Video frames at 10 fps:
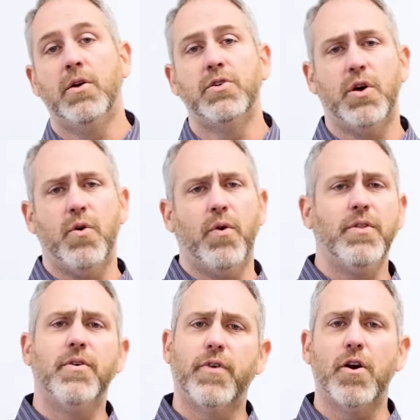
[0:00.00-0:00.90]
So
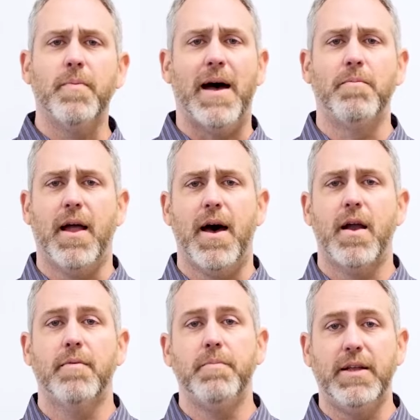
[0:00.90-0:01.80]
the verb
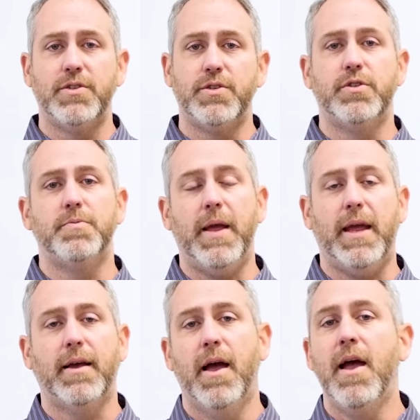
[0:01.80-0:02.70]
hablar means to speak.